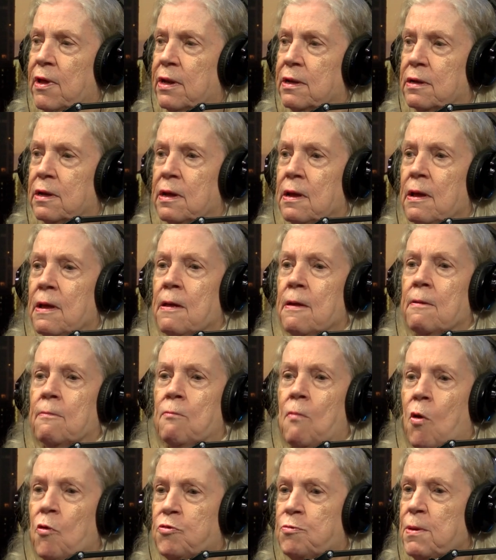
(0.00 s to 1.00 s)
that
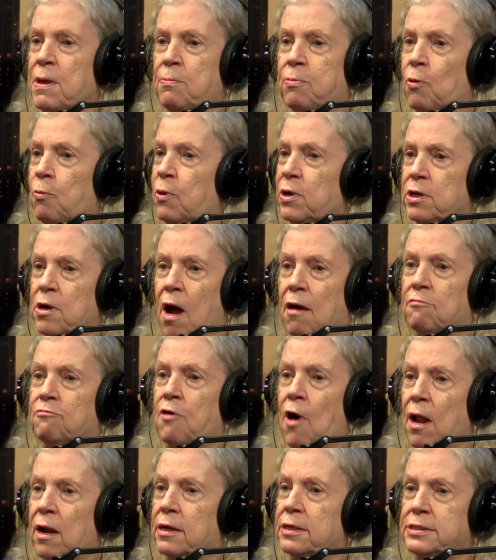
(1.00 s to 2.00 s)
most people would not
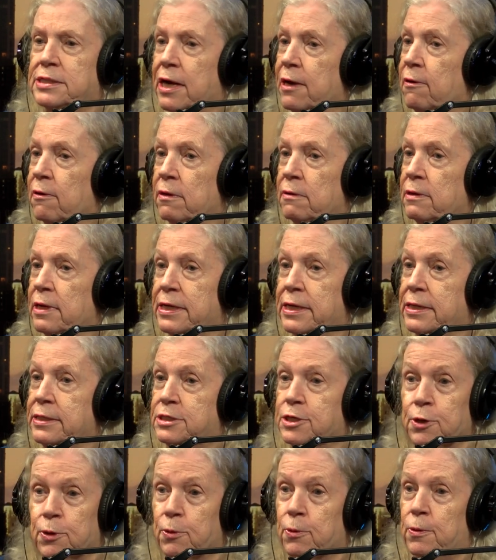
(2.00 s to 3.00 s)

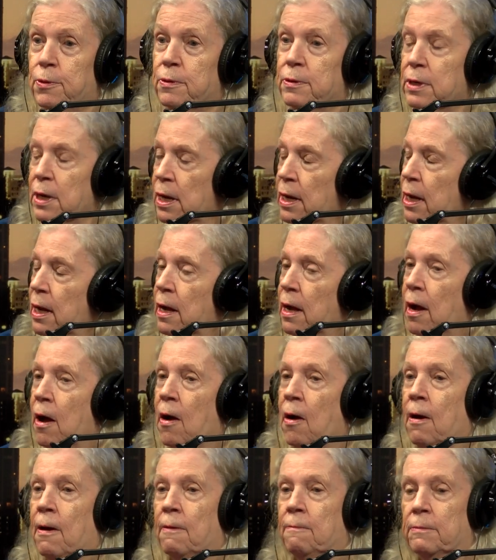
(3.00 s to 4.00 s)
voluntarily do,
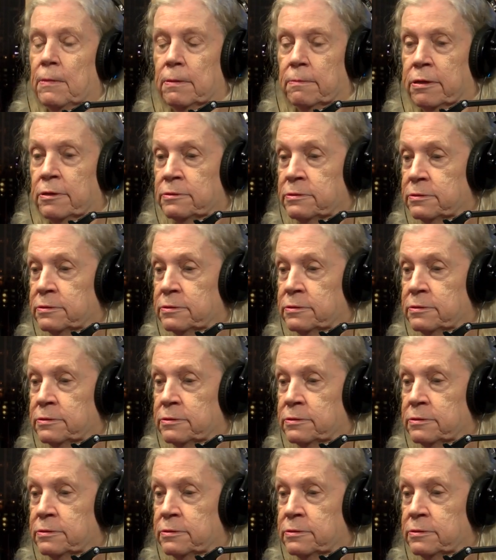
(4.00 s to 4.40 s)
um,